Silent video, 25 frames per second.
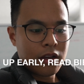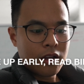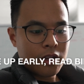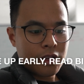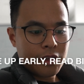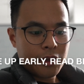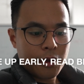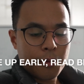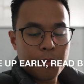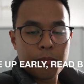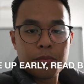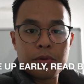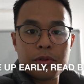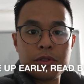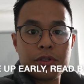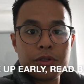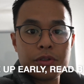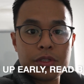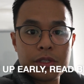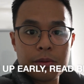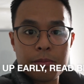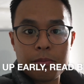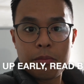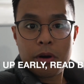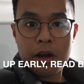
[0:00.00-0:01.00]
you know, put, do
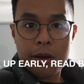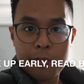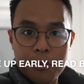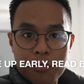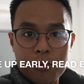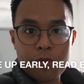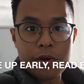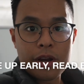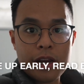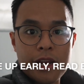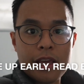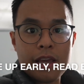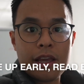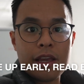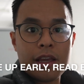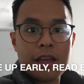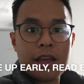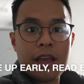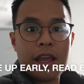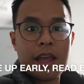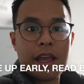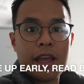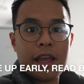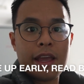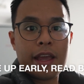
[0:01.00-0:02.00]
some Bible reading
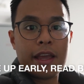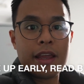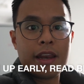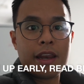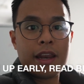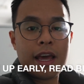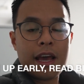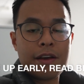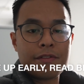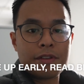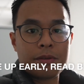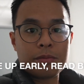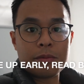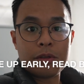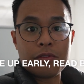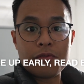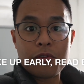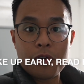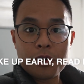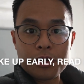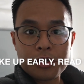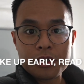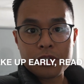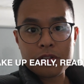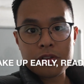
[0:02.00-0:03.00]
and have some
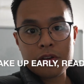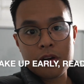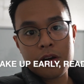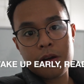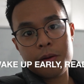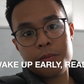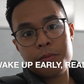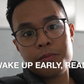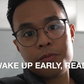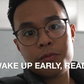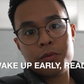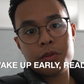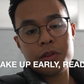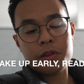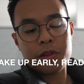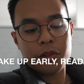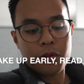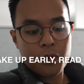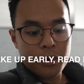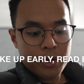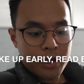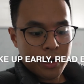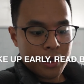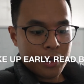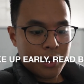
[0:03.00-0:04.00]
devotion time with the
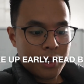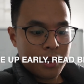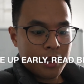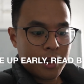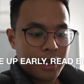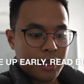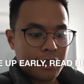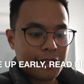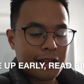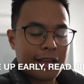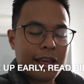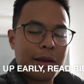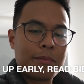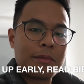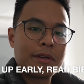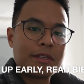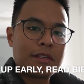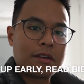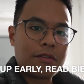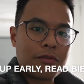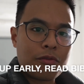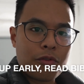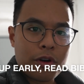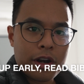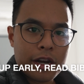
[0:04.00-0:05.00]
Lord and then get
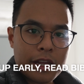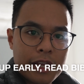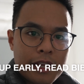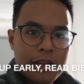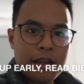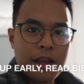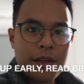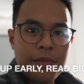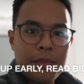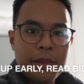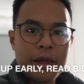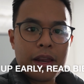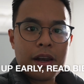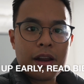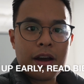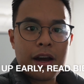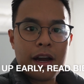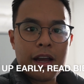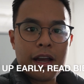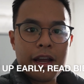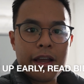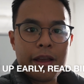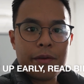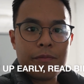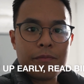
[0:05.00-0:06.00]
myself ready. And then
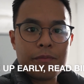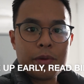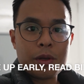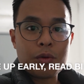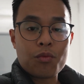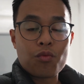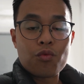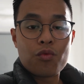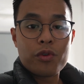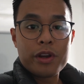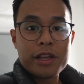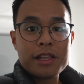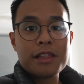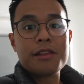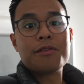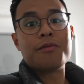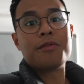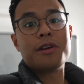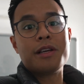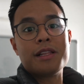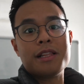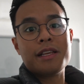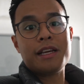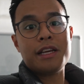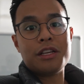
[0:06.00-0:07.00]
I've been really,
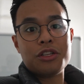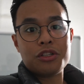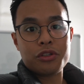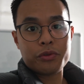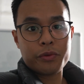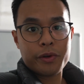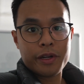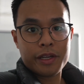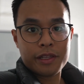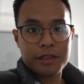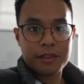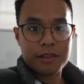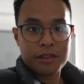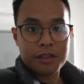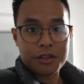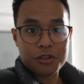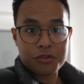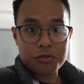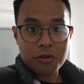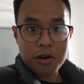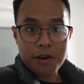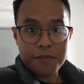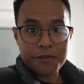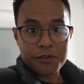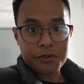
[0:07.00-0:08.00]
really enjoying the
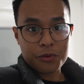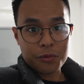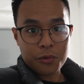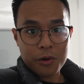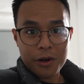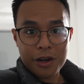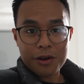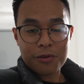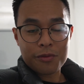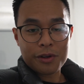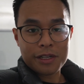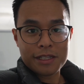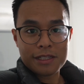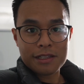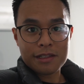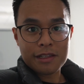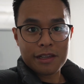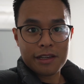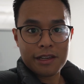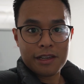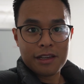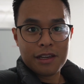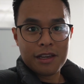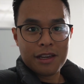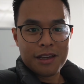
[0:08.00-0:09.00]
drive to work recently,
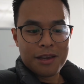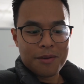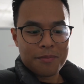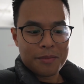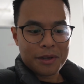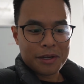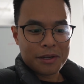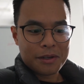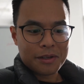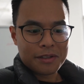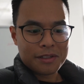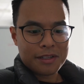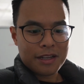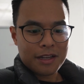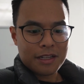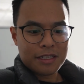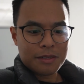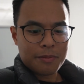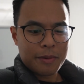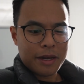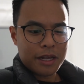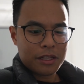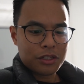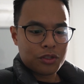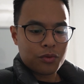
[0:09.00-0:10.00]
because it's
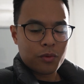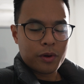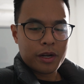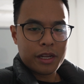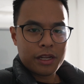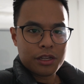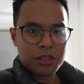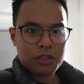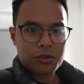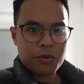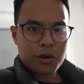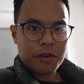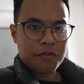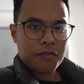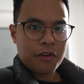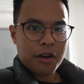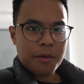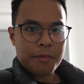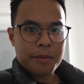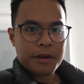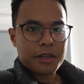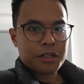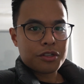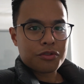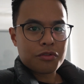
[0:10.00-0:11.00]
about a twenty to
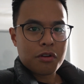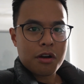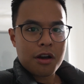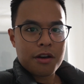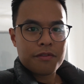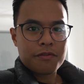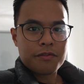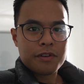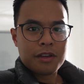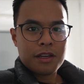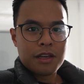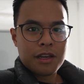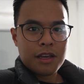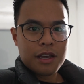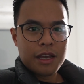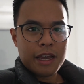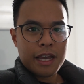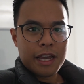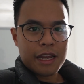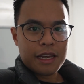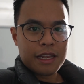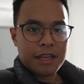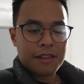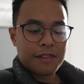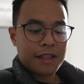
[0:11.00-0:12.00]
twenty-five minute drive.
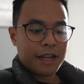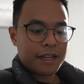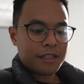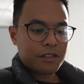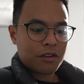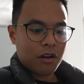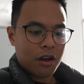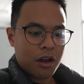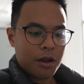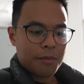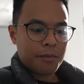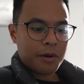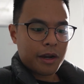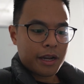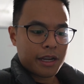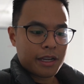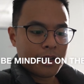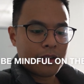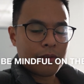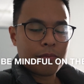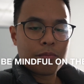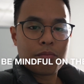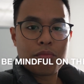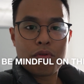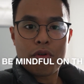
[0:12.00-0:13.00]
And in that time I
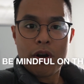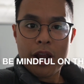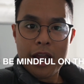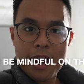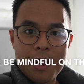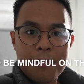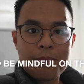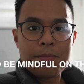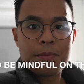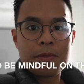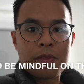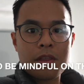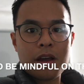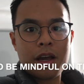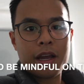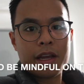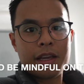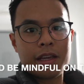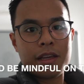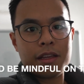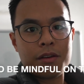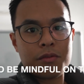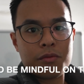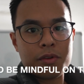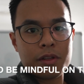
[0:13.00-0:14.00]
can pray, I
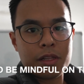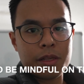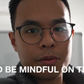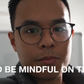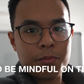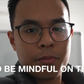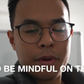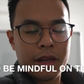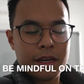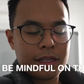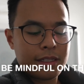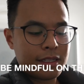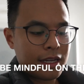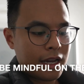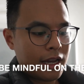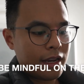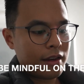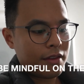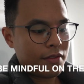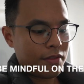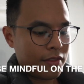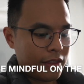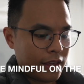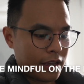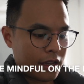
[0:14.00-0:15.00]
can really meditate
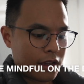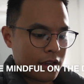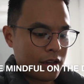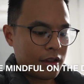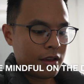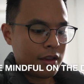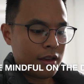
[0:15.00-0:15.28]
and think